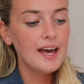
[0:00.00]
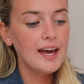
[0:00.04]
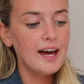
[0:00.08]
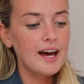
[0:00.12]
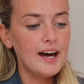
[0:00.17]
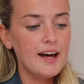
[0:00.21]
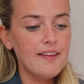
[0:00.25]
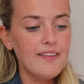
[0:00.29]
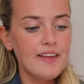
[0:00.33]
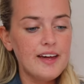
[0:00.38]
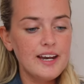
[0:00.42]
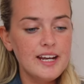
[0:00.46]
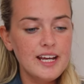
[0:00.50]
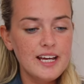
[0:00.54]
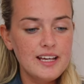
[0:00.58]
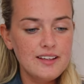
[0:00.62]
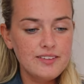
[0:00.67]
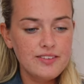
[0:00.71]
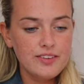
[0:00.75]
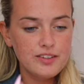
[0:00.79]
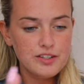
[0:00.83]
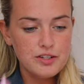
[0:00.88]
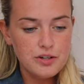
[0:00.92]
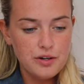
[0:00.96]
And then
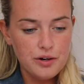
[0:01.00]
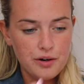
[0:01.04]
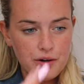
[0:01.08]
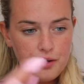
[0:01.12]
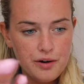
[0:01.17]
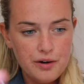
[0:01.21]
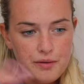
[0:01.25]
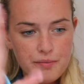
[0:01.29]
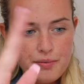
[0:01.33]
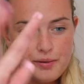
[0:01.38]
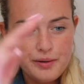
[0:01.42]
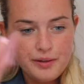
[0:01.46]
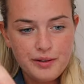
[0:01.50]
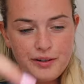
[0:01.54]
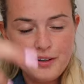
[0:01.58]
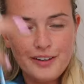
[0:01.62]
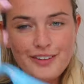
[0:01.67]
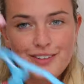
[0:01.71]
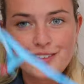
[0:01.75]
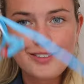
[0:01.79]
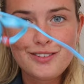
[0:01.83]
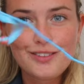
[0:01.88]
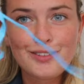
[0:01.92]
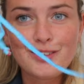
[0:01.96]
here's the top.
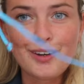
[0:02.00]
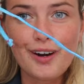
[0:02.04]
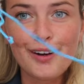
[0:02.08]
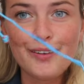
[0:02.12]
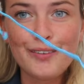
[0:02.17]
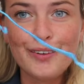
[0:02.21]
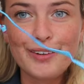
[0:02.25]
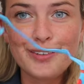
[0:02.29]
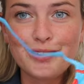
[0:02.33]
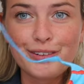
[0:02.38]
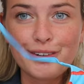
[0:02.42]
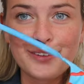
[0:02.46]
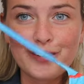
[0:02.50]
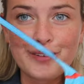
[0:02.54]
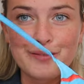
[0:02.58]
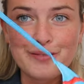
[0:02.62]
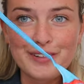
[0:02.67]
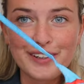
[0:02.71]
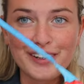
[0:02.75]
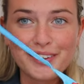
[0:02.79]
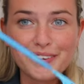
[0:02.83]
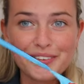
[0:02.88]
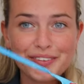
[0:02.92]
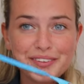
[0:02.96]
So
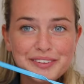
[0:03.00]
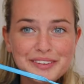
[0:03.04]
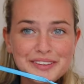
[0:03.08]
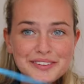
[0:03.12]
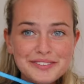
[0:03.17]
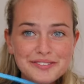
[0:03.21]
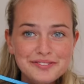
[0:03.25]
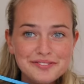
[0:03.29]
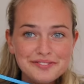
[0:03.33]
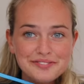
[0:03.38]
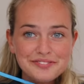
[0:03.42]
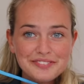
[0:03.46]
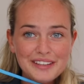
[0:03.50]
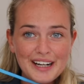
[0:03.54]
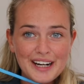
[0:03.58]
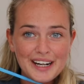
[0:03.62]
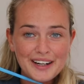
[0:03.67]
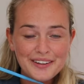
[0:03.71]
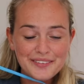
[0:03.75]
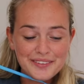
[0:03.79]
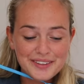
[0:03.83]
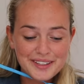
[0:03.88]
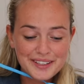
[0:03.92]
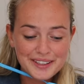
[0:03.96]
adorable.
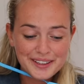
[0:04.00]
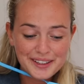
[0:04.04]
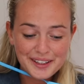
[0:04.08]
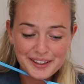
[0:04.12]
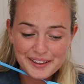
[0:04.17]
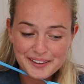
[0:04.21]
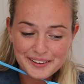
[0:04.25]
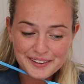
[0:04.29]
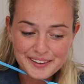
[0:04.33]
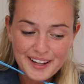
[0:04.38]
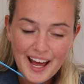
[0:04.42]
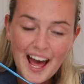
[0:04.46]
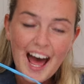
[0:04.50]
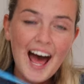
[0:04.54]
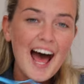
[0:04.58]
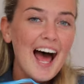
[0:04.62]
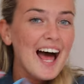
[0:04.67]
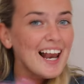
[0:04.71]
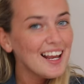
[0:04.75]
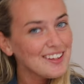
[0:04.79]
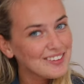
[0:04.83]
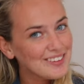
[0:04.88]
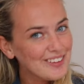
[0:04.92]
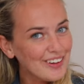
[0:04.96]
How cute.
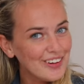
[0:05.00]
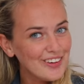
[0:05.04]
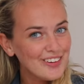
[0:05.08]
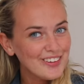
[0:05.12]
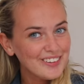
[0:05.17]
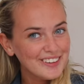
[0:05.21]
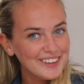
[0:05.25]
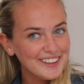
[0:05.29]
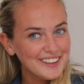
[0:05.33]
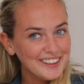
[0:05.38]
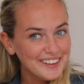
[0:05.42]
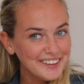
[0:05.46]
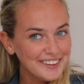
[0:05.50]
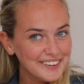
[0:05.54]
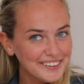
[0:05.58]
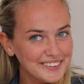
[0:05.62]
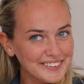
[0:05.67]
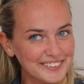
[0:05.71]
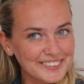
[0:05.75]
Let's go try it